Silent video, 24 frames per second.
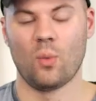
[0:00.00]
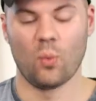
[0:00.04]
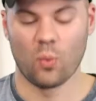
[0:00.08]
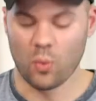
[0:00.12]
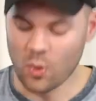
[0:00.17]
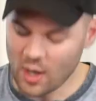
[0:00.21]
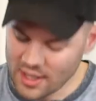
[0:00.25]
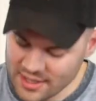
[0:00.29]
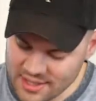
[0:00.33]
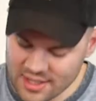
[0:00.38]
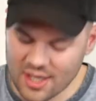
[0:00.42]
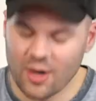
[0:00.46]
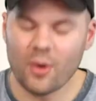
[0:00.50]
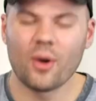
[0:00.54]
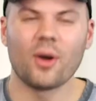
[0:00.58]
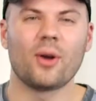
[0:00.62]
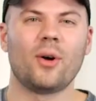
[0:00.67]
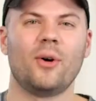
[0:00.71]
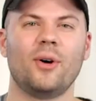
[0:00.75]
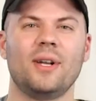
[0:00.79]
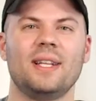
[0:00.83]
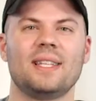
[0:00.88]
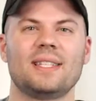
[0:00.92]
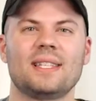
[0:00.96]
what's going
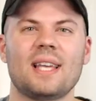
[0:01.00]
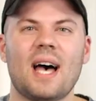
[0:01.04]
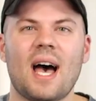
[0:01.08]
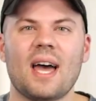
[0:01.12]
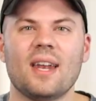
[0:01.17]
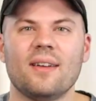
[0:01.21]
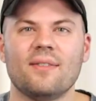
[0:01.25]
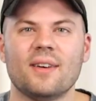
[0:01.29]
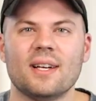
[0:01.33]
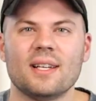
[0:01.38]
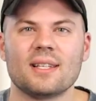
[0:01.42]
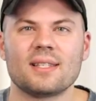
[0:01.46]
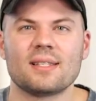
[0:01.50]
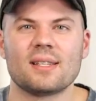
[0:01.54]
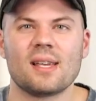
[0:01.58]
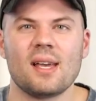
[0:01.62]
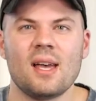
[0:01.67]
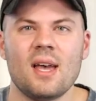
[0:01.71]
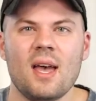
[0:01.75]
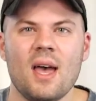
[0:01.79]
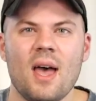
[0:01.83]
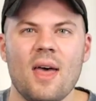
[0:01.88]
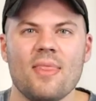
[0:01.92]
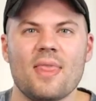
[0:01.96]
on inside of us
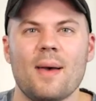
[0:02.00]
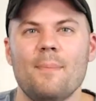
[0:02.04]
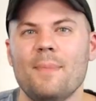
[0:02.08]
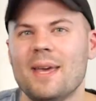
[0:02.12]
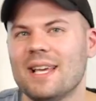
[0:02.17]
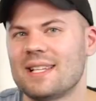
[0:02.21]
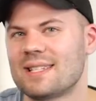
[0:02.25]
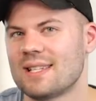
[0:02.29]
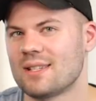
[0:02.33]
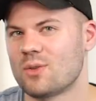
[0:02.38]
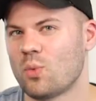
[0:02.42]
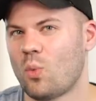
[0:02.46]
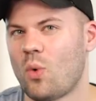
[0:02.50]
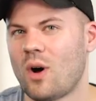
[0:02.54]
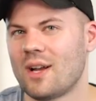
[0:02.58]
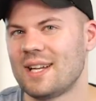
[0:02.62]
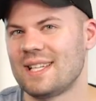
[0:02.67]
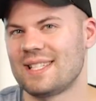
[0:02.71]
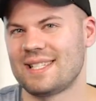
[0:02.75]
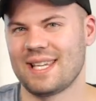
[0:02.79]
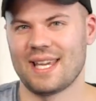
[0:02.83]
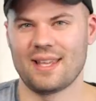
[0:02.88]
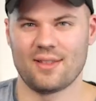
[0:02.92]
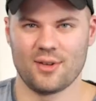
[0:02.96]
that makes us want
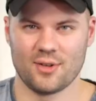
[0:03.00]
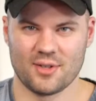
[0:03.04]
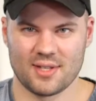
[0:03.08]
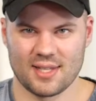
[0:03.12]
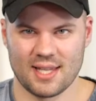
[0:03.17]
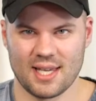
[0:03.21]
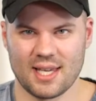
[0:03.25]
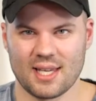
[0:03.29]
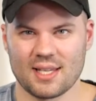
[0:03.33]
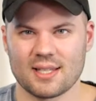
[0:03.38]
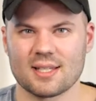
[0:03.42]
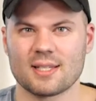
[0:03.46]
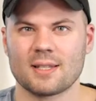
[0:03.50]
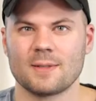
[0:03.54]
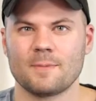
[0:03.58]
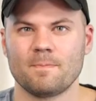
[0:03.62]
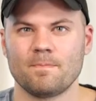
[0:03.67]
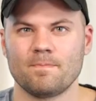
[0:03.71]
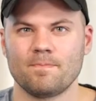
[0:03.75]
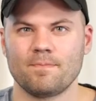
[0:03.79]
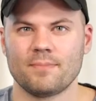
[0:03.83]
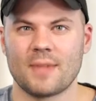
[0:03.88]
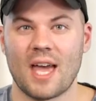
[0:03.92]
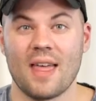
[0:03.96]
to say those things?
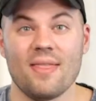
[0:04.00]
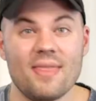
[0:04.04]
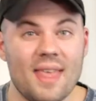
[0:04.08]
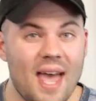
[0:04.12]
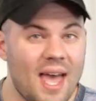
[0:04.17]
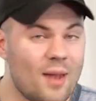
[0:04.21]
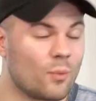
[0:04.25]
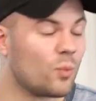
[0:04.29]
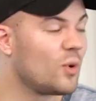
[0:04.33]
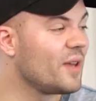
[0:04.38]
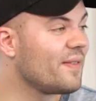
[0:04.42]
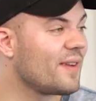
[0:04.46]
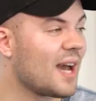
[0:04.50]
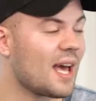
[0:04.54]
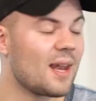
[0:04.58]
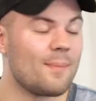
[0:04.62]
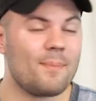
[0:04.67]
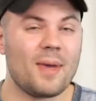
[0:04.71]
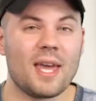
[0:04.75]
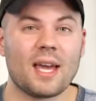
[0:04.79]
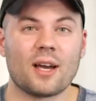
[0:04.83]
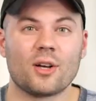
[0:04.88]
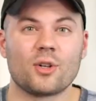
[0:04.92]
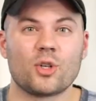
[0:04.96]
And then we've got to
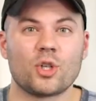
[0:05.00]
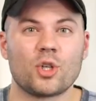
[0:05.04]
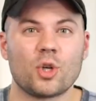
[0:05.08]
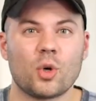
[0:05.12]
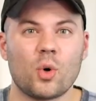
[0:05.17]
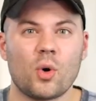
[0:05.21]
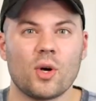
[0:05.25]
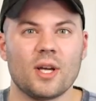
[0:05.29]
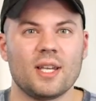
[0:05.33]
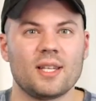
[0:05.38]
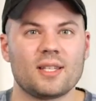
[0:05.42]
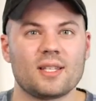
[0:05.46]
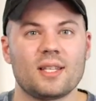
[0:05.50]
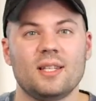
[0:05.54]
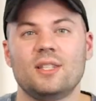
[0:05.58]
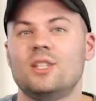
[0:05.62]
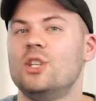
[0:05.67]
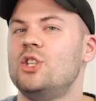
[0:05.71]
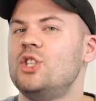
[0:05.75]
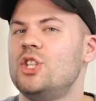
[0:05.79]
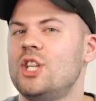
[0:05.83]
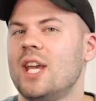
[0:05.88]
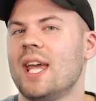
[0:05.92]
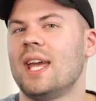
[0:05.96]
make a choice
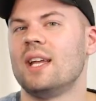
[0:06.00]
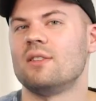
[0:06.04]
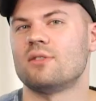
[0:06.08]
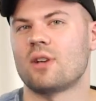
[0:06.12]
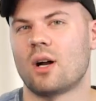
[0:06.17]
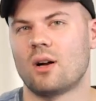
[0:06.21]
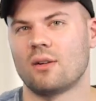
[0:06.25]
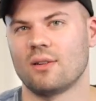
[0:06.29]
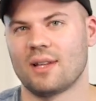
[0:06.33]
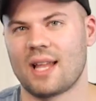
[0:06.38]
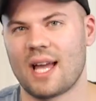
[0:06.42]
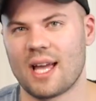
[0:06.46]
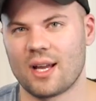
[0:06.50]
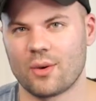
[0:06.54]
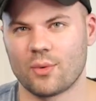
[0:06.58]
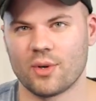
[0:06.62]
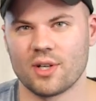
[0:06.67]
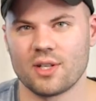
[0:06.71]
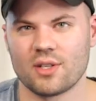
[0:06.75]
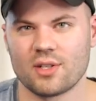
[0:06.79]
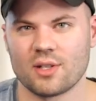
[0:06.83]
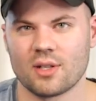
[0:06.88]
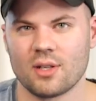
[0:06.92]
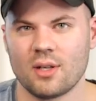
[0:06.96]
to change our
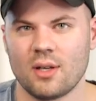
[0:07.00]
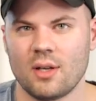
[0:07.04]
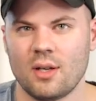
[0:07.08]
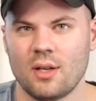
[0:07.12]
language.